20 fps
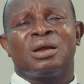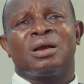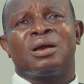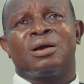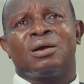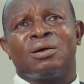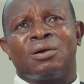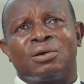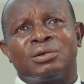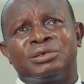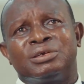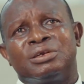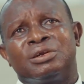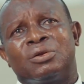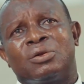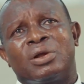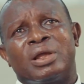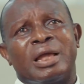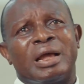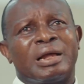how the
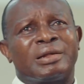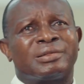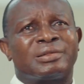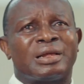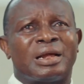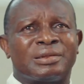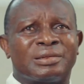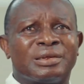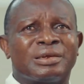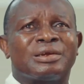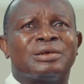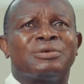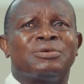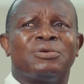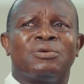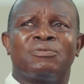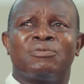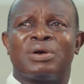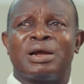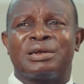lawyers are
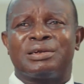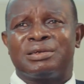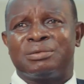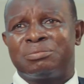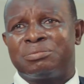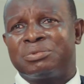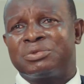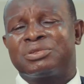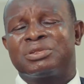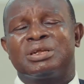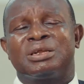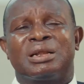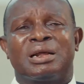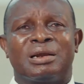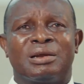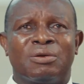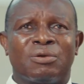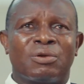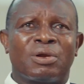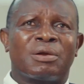taking over the business
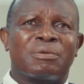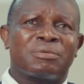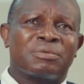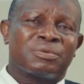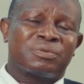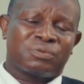that they have.